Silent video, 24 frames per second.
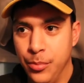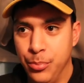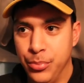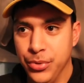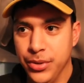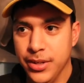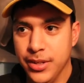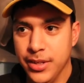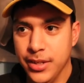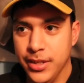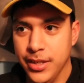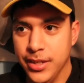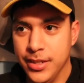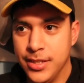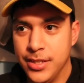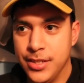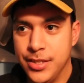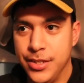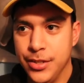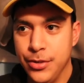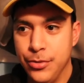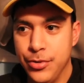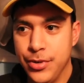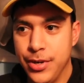but it's
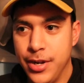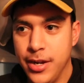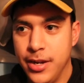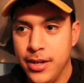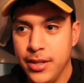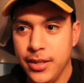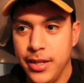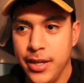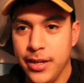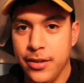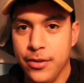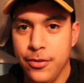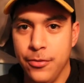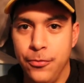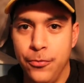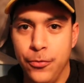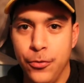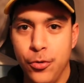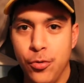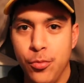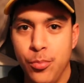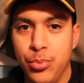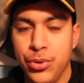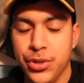still not like a
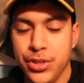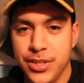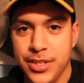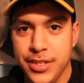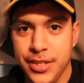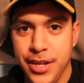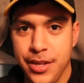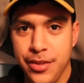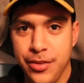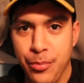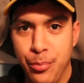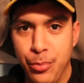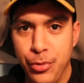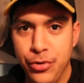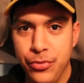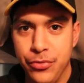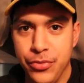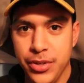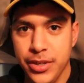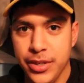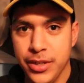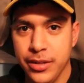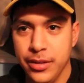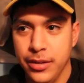full put together
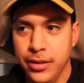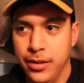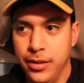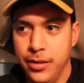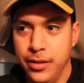movie,